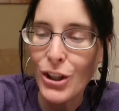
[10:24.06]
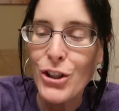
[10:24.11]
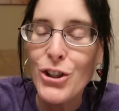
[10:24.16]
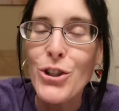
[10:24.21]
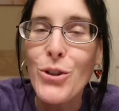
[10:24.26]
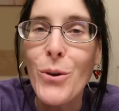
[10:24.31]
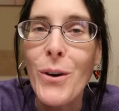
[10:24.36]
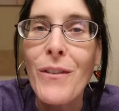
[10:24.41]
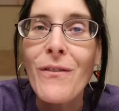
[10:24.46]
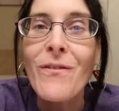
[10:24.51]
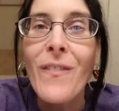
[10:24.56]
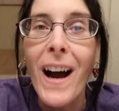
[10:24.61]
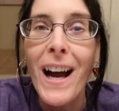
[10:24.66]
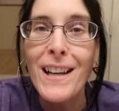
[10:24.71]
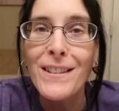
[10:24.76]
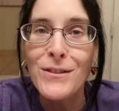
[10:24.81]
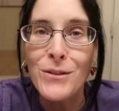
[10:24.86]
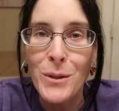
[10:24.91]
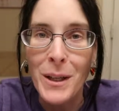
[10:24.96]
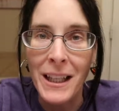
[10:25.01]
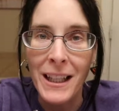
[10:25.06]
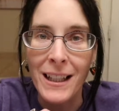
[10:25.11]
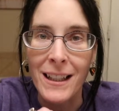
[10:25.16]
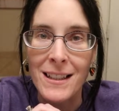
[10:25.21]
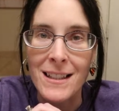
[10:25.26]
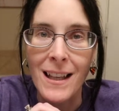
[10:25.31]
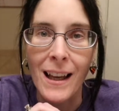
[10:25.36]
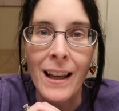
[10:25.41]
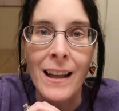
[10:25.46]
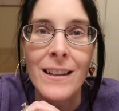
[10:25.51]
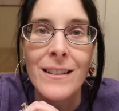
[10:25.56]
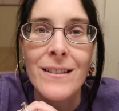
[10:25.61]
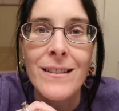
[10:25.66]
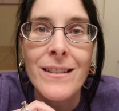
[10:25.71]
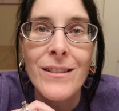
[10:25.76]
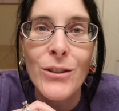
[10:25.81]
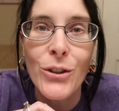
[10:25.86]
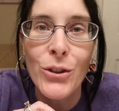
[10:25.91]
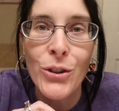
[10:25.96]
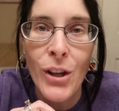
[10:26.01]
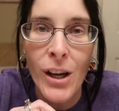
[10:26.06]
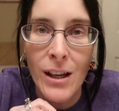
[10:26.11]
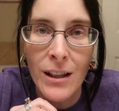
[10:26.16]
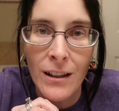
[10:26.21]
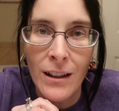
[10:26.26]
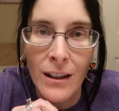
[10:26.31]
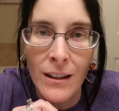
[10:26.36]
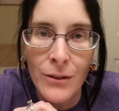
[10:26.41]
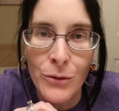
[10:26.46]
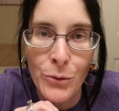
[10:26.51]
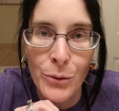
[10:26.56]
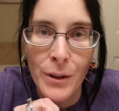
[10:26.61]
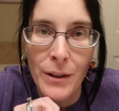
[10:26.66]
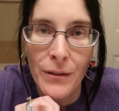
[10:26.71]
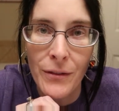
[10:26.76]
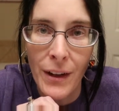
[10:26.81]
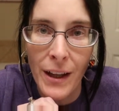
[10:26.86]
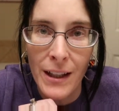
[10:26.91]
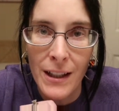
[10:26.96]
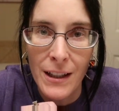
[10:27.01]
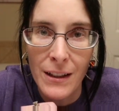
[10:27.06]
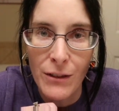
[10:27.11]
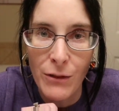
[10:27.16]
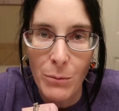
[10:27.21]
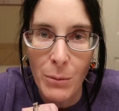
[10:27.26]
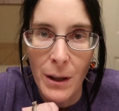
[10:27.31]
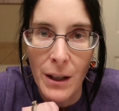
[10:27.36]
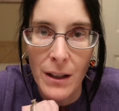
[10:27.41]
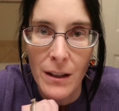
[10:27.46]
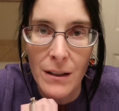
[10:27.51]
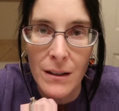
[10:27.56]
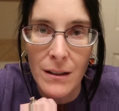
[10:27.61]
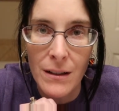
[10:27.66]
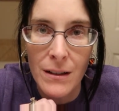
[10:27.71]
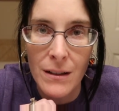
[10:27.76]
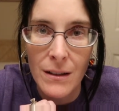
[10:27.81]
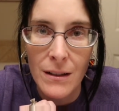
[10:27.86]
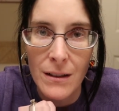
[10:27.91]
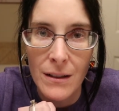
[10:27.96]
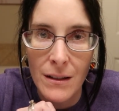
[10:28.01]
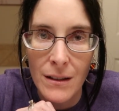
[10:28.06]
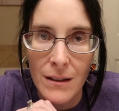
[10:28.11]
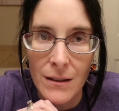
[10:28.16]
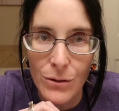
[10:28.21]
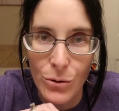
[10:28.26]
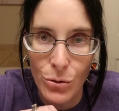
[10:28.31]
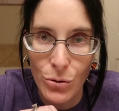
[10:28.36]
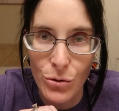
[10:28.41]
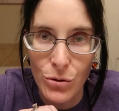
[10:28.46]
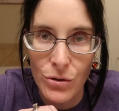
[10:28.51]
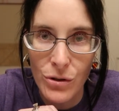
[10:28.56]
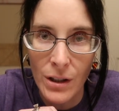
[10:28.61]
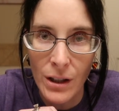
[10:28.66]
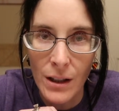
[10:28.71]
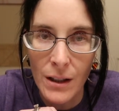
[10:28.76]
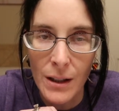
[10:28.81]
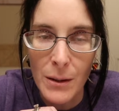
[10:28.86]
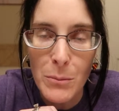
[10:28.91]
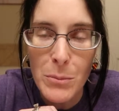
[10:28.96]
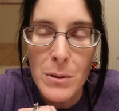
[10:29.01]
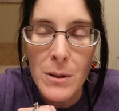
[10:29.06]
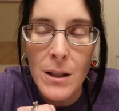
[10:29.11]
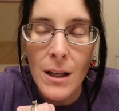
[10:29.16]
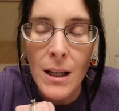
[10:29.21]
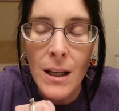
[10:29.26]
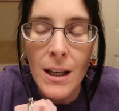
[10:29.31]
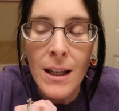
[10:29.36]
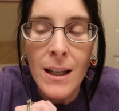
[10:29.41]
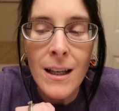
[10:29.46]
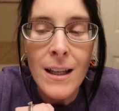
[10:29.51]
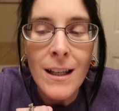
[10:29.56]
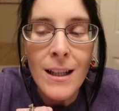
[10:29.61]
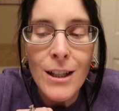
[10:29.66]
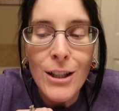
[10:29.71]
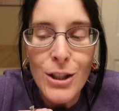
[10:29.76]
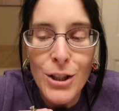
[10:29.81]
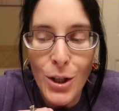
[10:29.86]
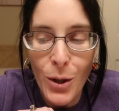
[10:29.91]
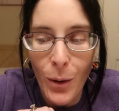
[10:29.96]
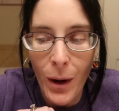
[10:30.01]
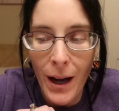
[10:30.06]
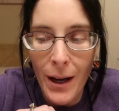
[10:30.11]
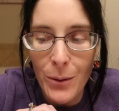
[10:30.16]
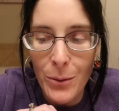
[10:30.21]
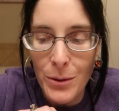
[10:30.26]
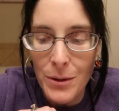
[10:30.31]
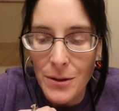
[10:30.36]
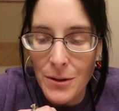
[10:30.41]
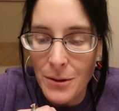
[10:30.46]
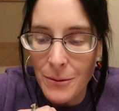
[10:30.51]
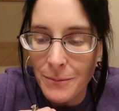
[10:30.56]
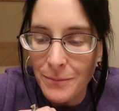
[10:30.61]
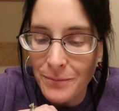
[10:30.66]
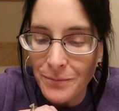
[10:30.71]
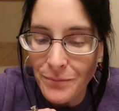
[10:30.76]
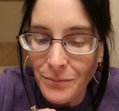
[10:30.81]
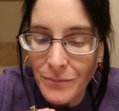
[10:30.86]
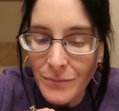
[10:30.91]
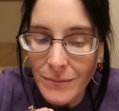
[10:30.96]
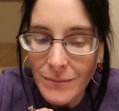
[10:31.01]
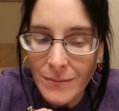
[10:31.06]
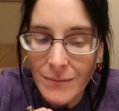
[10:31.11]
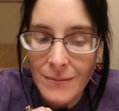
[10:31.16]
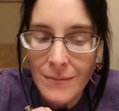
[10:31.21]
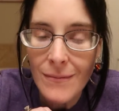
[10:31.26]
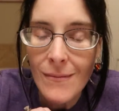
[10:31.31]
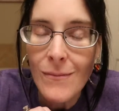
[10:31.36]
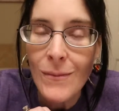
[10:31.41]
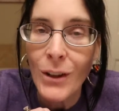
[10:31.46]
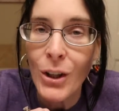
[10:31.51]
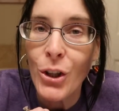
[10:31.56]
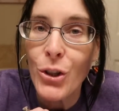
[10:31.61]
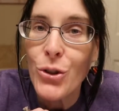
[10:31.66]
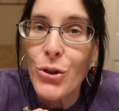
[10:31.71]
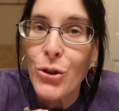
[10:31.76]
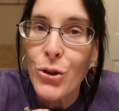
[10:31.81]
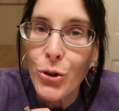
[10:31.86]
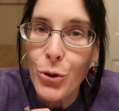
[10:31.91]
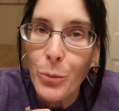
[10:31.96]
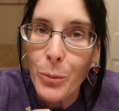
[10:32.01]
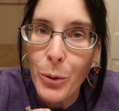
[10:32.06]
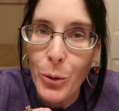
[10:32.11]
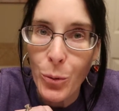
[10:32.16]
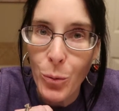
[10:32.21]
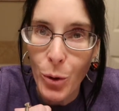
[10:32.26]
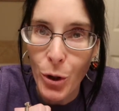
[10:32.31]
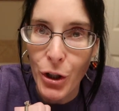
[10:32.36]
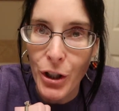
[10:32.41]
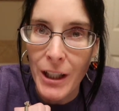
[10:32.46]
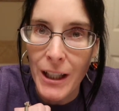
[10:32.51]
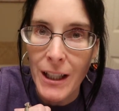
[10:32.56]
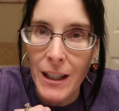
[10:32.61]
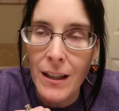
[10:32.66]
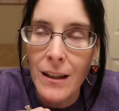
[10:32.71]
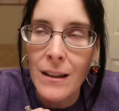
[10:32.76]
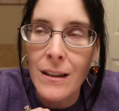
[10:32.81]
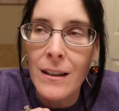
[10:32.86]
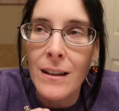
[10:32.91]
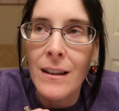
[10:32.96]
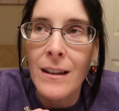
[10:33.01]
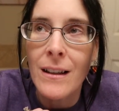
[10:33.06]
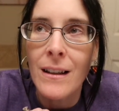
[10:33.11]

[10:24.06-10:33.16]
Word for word: So at 5 weeks, I had still not gotten rid of any of my sutures and clips. So I was super worried